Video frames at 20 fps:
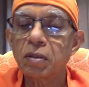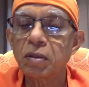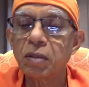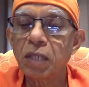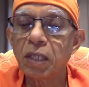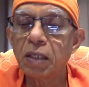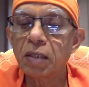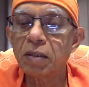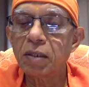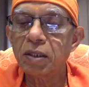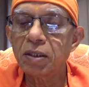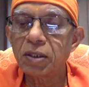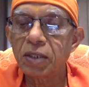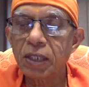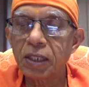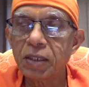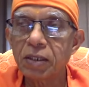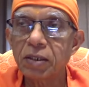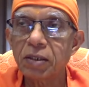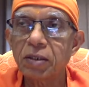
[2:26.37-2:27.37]
then he
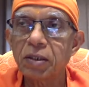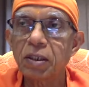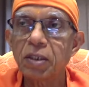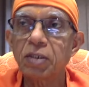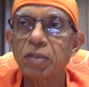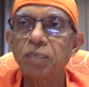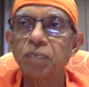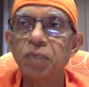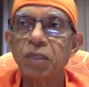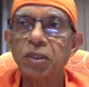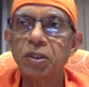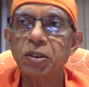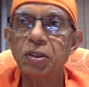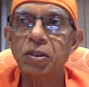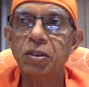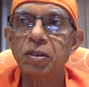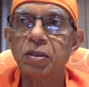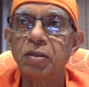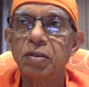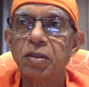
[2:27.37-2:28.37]
says there is
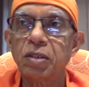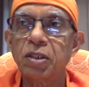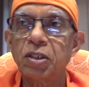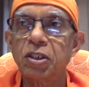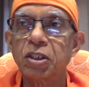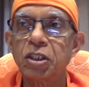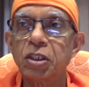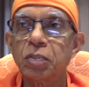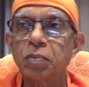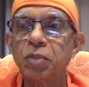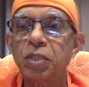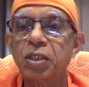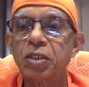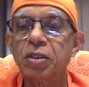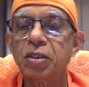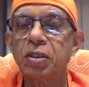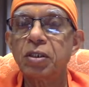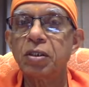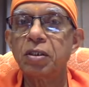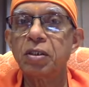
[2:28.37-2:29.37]
first the
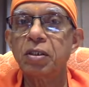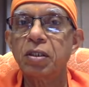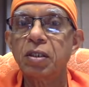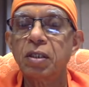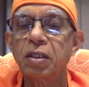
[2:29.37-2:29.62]
discrimination,